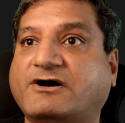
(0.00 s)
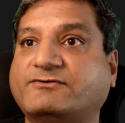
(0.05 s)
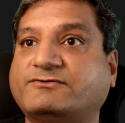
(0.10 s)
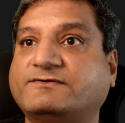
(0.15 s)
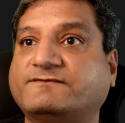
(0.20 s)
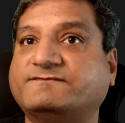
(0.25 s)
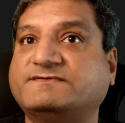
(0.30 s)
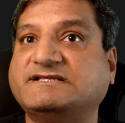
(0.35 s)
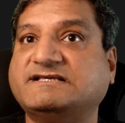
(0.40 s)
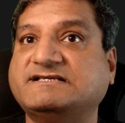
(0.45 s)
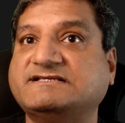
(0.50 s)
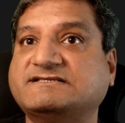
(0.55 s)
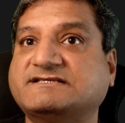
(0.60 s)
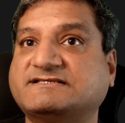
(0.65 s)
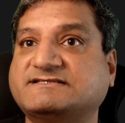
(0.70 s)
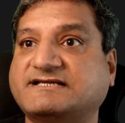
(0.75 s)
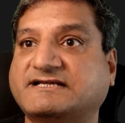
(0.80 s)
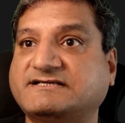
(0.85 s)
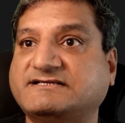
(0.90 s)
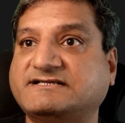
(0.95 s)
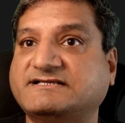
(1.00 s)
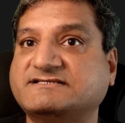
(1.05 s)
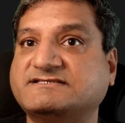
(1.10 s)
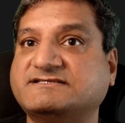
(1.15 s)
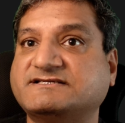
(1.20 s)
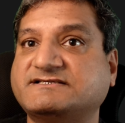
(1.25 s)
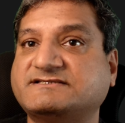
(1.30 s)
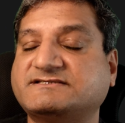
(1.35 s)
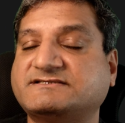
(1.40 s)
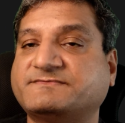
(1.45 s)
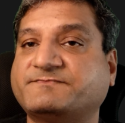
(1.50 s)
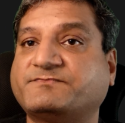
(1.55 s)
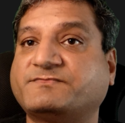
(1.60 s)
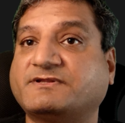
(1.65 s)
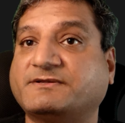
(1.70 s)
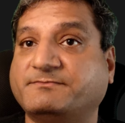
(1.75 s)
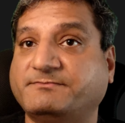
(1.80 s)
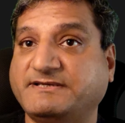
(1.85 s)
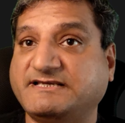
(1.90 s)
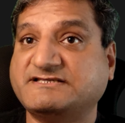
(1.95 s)
out of these sentences,
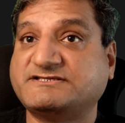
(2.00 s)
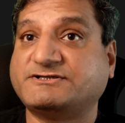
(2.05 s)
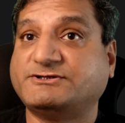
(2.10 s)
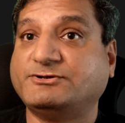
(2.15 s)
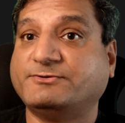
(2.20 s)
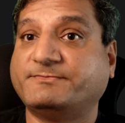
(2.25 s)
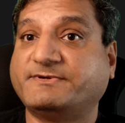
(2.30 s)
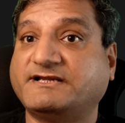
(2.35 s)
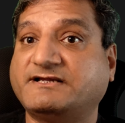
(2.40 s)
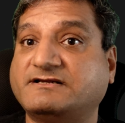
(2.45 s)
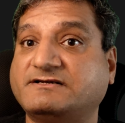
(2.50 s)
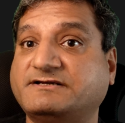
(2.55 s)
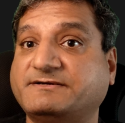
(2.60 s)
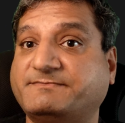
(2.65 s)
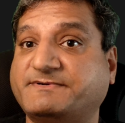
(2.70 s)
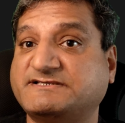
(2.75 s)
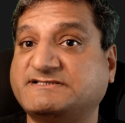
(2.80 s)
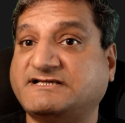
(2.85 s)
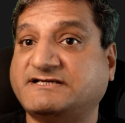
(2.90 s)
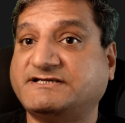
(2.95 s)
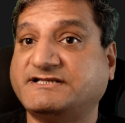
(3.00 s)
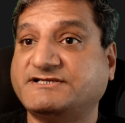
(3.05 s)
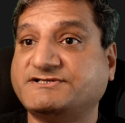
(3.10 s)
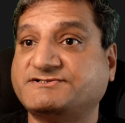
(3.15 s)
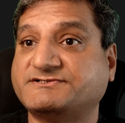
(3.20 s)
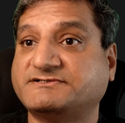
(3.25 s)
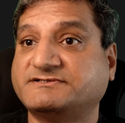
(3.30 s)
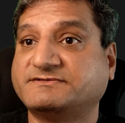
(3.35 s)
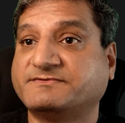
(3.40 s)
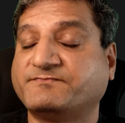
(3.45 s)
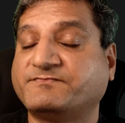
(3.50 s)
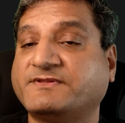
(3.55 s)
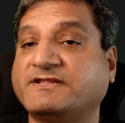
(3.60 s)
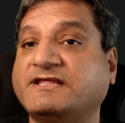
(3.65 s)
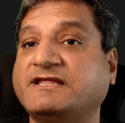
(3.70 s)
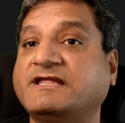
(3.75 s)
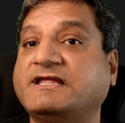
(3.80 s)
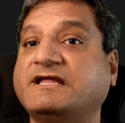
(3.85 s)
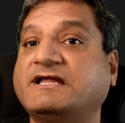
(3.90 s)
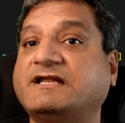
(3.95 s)
means numerical representation.
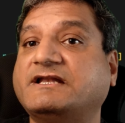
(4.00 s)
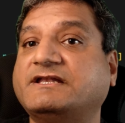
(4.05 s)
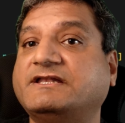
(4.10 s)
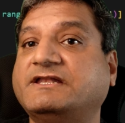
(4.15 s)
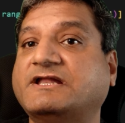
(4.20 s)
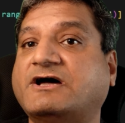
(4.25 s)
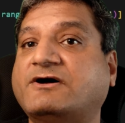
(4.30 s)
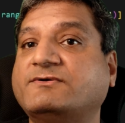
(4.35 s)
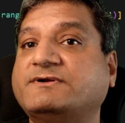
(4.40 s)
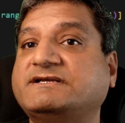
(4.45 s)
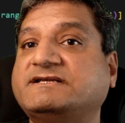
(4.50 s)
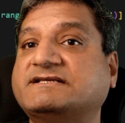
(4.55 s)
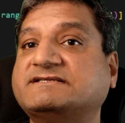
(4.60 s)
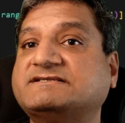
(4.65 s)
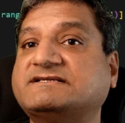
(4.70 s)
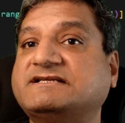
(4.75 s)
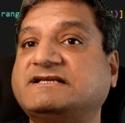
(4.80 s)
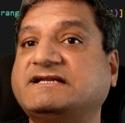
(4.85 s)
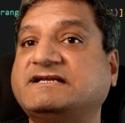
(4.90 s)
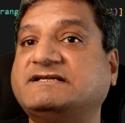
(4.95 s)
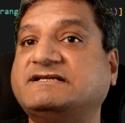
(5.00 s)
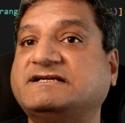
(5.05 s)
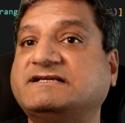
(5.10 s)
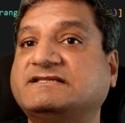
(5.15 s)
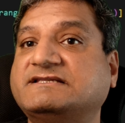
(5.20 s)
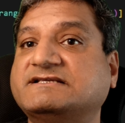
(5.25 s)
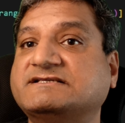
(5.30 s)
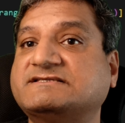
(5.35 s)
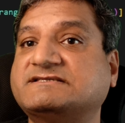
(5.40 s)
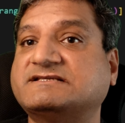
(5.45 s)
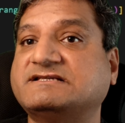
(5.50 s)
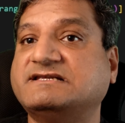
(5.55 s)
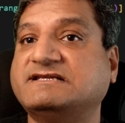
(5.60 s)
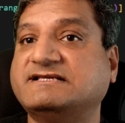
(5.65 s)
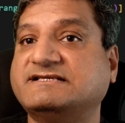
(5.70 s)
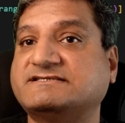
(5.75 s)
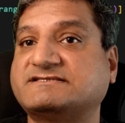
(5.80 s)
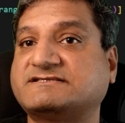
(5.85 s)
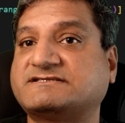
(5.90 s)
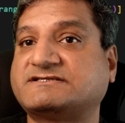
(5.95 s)
Now it has created this
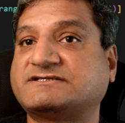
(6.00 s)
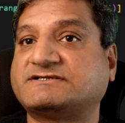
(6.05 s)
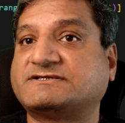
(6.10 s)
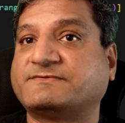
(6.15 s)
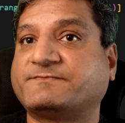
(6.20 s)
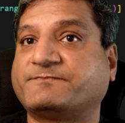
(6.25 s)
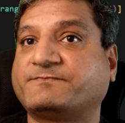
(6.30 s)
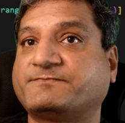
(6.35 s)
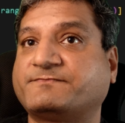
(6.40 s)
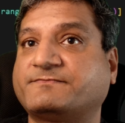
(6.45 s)
list.